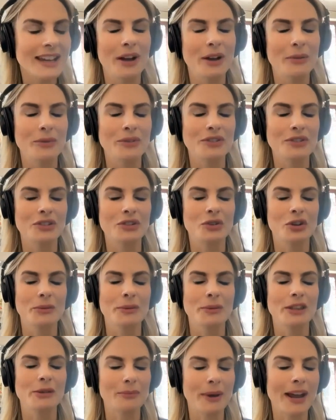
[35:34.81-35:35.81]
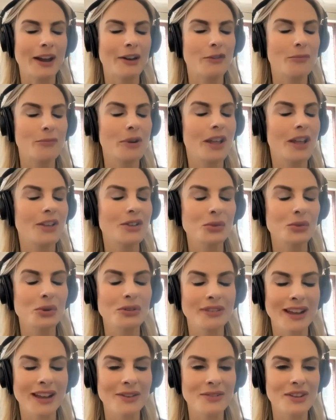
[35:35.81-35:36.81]
I wanted to talk about the power of plants all
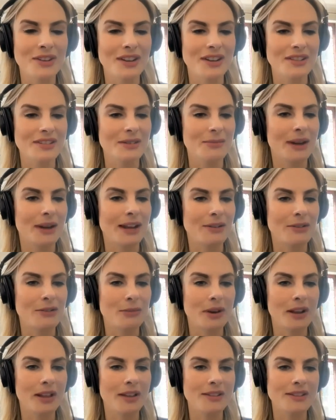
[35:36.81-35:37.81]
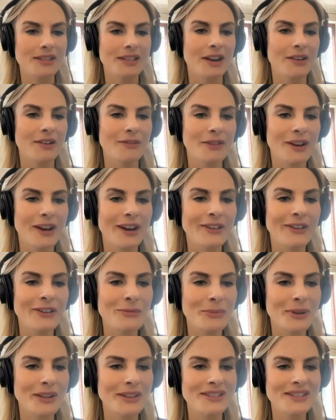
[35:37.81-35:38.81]
around us, the power of plants in our
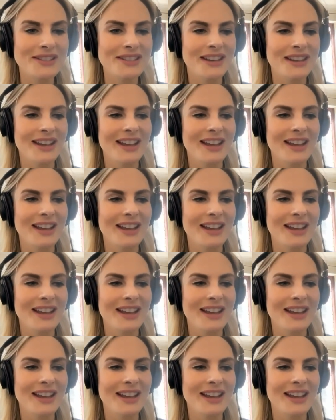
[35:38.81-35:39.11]
environment,